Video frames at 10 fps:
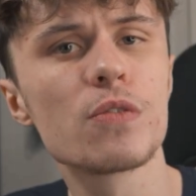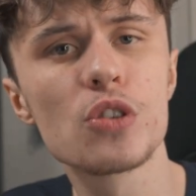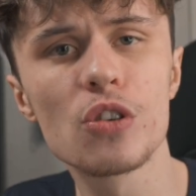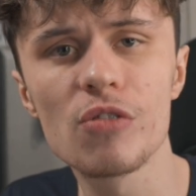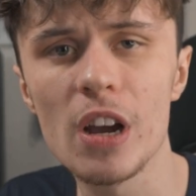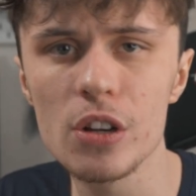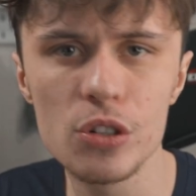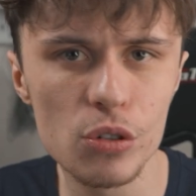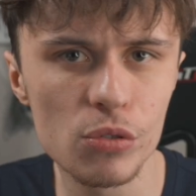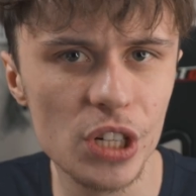of dual
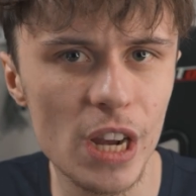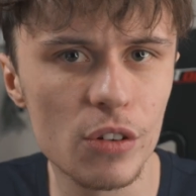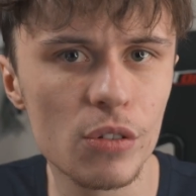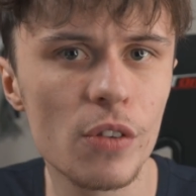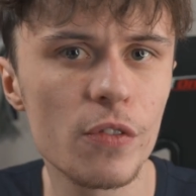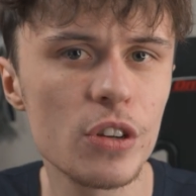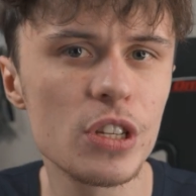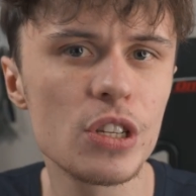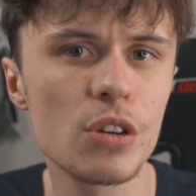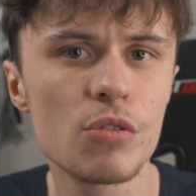rank, dual channel,
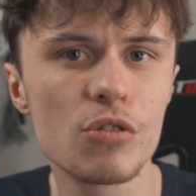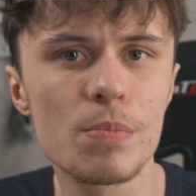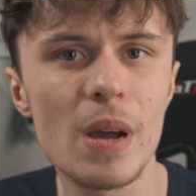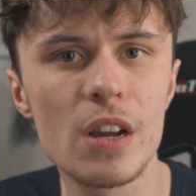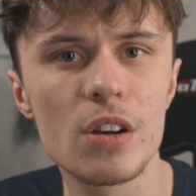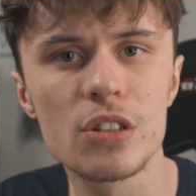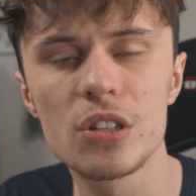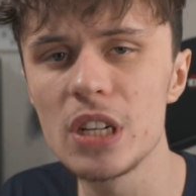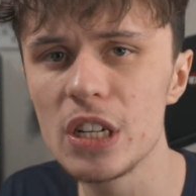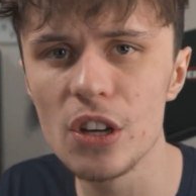
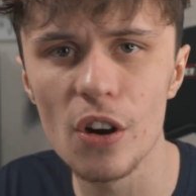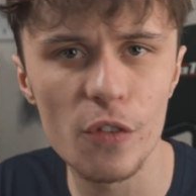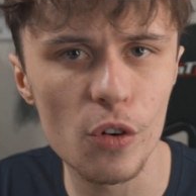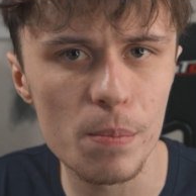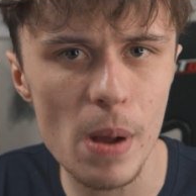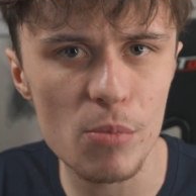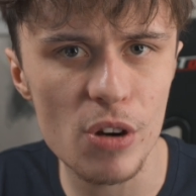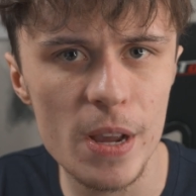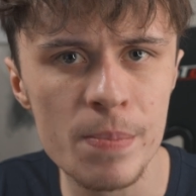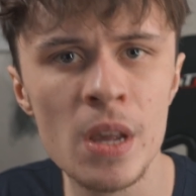3200MHz DDR4
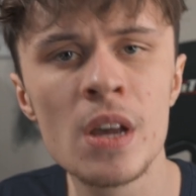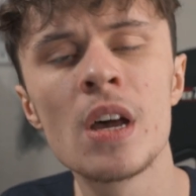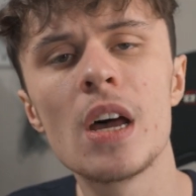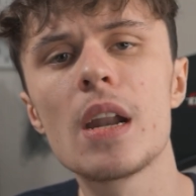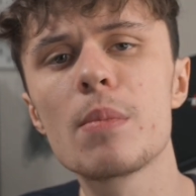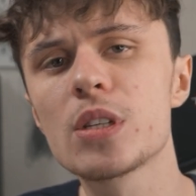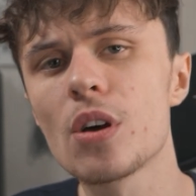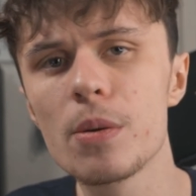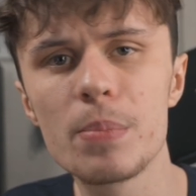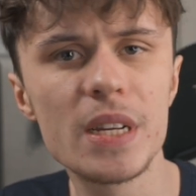memory, an
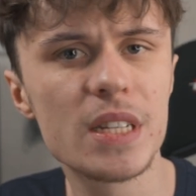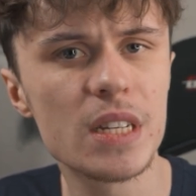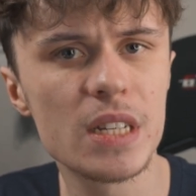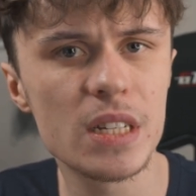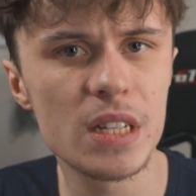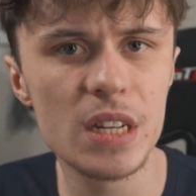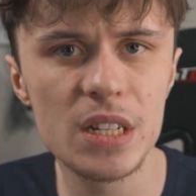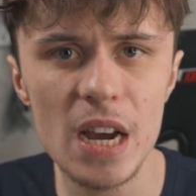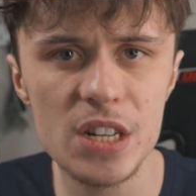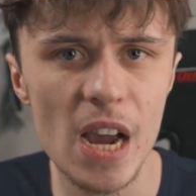MSI
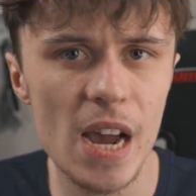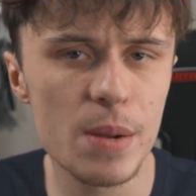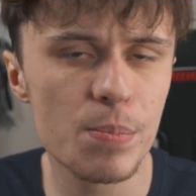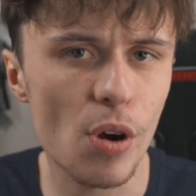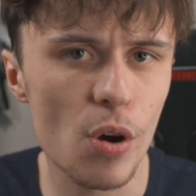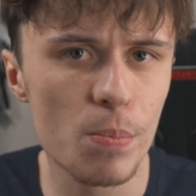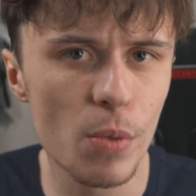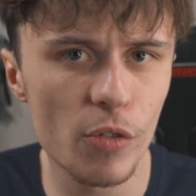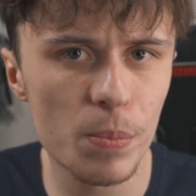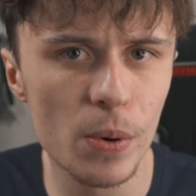B660-A Pro
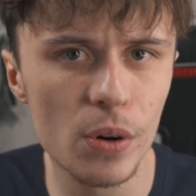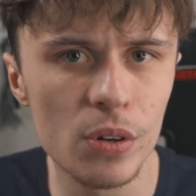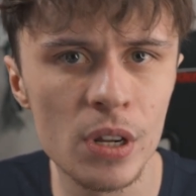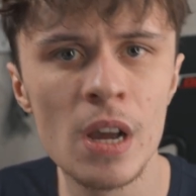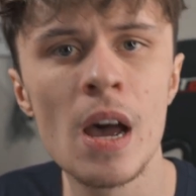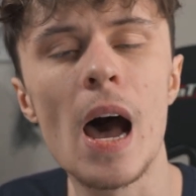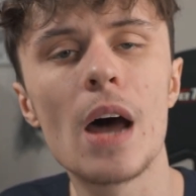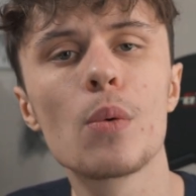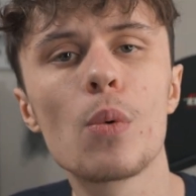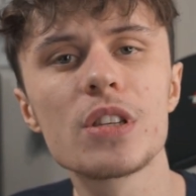motherboard,
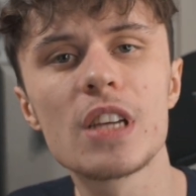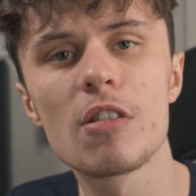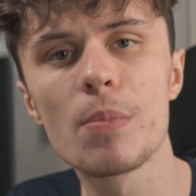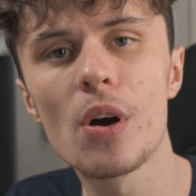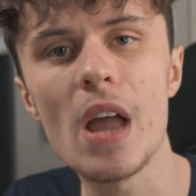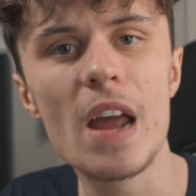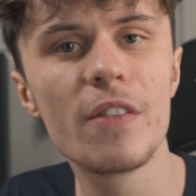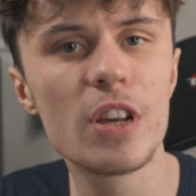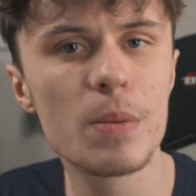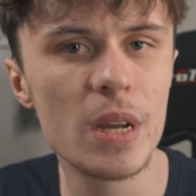and a 1TB
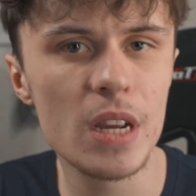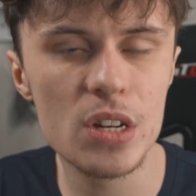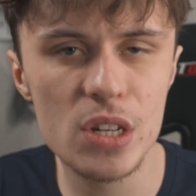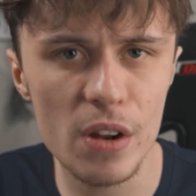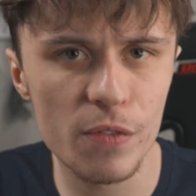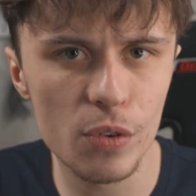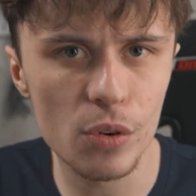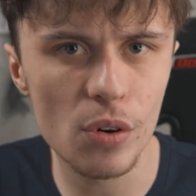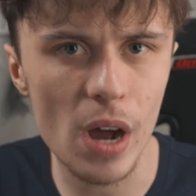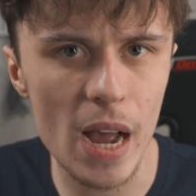NVMe Gen 4